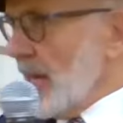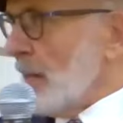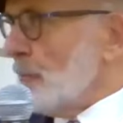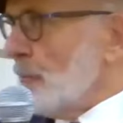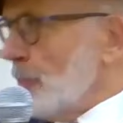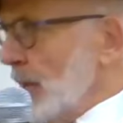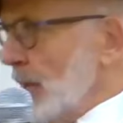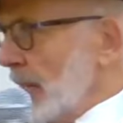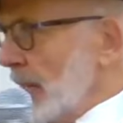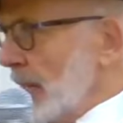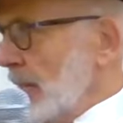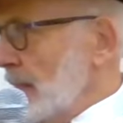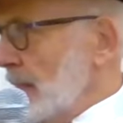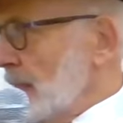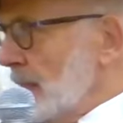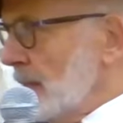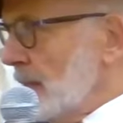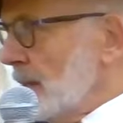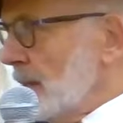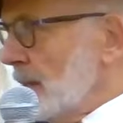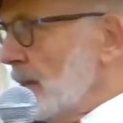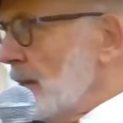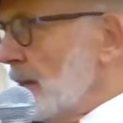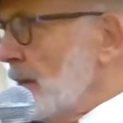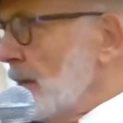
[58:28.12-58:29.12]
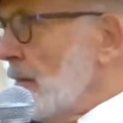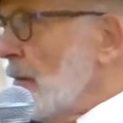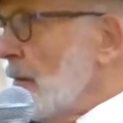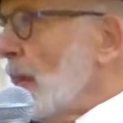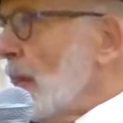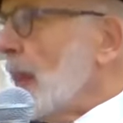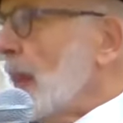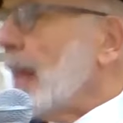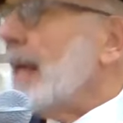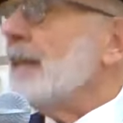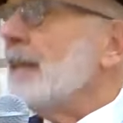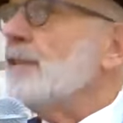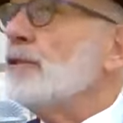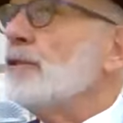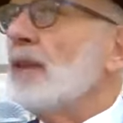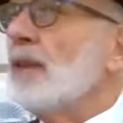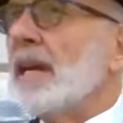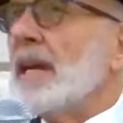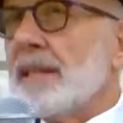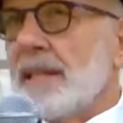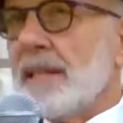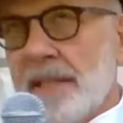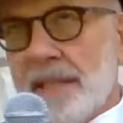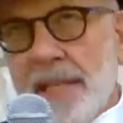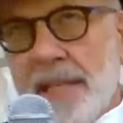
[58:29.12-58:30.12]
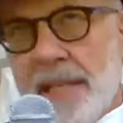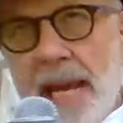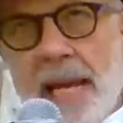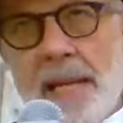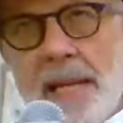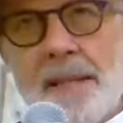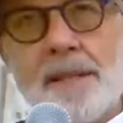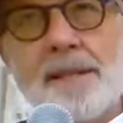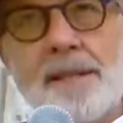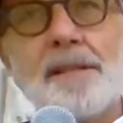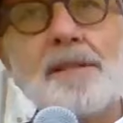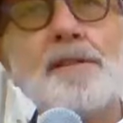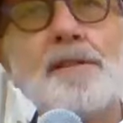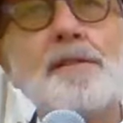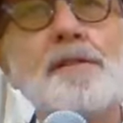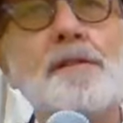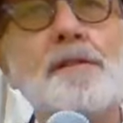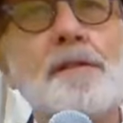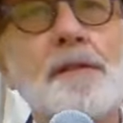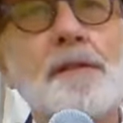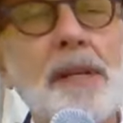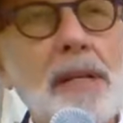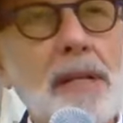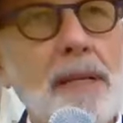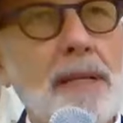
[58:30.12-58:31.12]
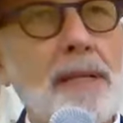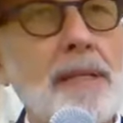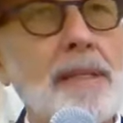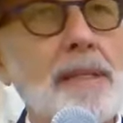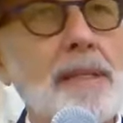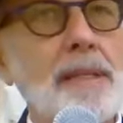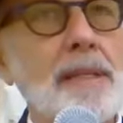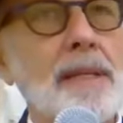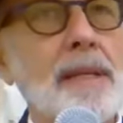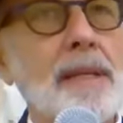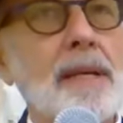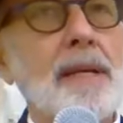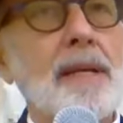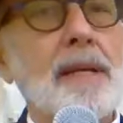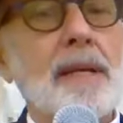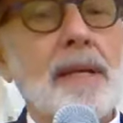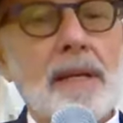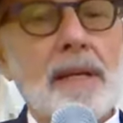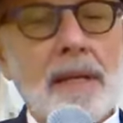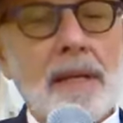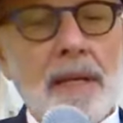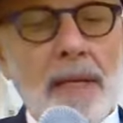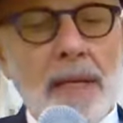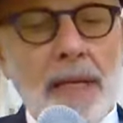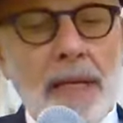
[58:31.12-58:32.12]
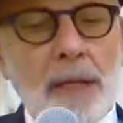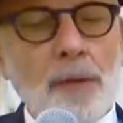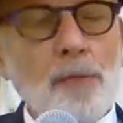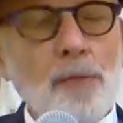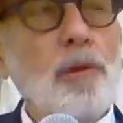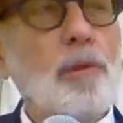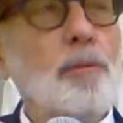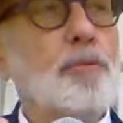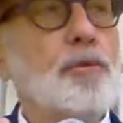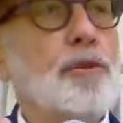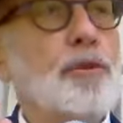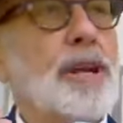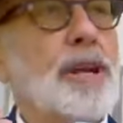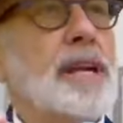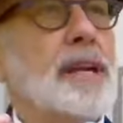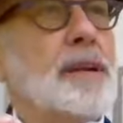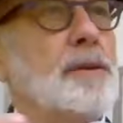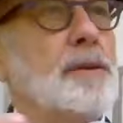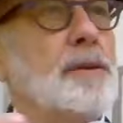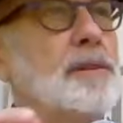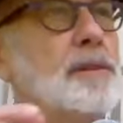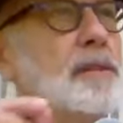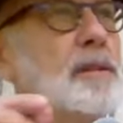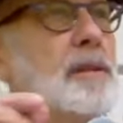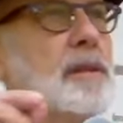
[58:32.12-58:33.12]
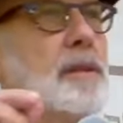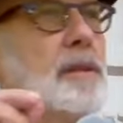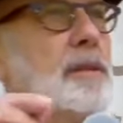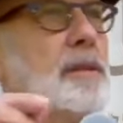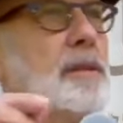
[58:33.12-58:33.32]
that pain, and to understand it and to feel it, it will bring you to